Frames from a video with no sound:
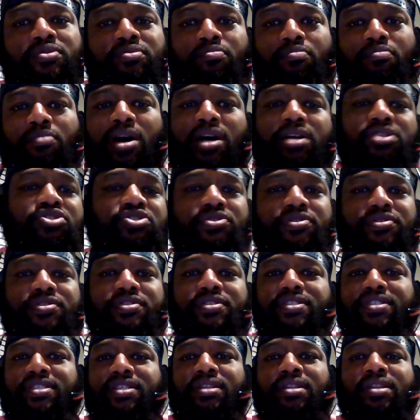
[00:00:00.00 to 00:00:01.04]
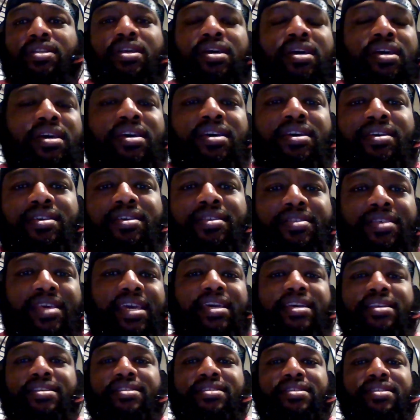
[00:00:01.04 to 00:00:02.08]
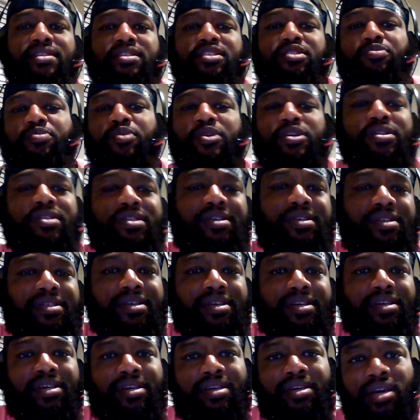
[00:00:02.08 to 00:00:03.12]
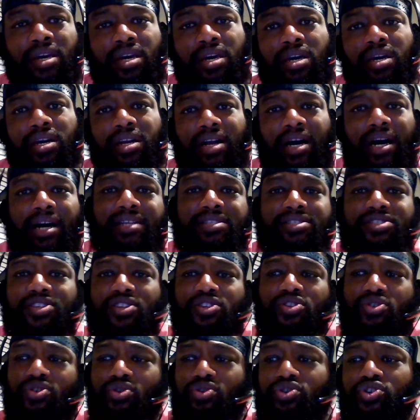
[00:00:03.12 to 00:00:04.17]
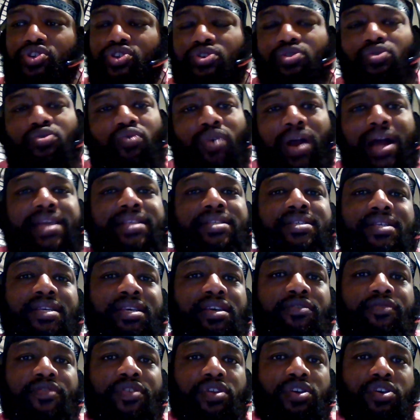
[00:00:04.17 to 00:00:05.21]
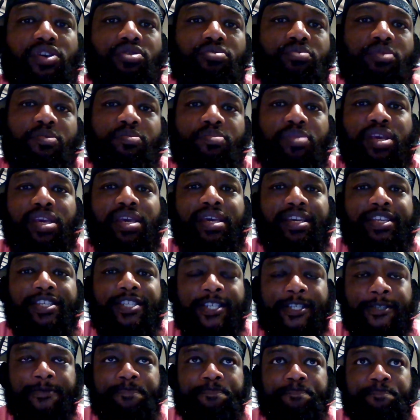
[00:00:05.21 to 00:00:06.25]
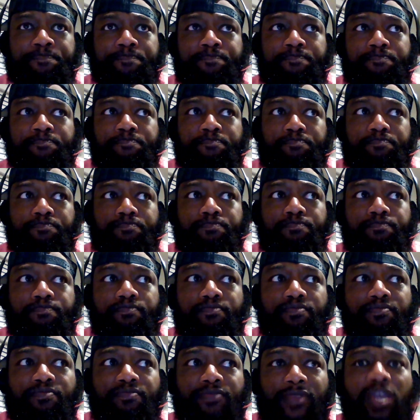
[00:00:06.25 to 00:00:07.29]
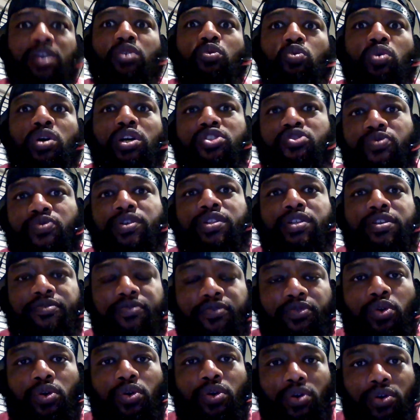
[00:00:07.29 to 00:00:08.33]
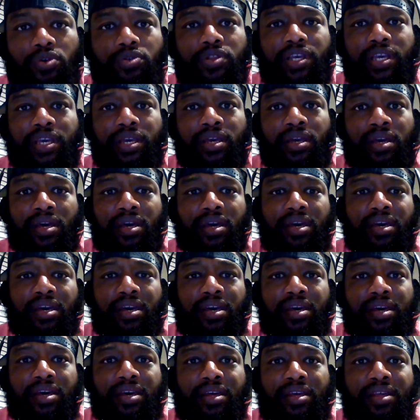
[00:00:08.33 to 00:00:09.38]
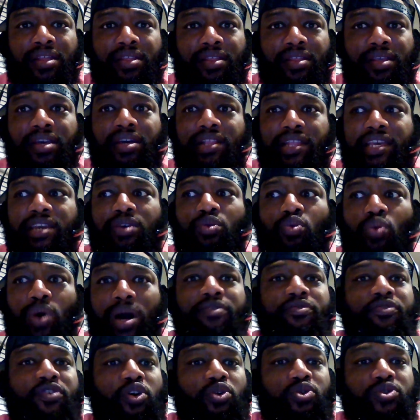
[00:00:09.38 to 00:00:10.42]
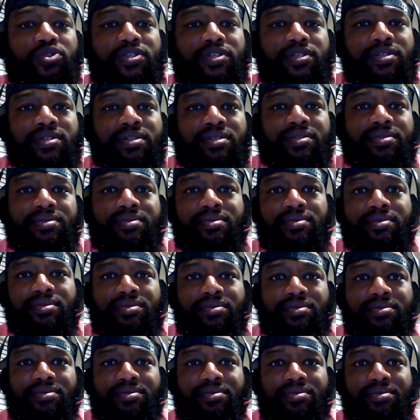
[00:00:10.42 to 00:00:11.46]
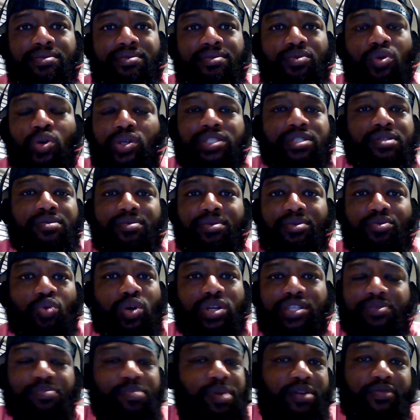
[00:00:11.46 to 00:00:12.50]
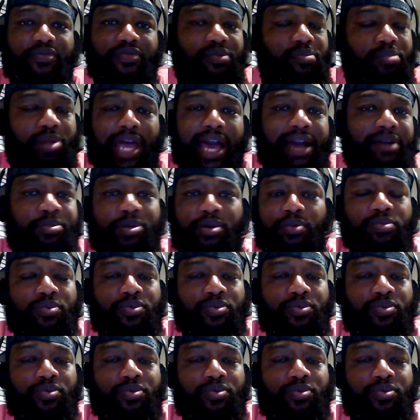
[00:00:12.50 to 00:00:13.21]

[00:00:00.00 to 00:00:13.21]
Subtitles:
mantras and things that speak to the constitutional rights given to human beings. It was really for only the elite white folks. It wasn't meant for black people.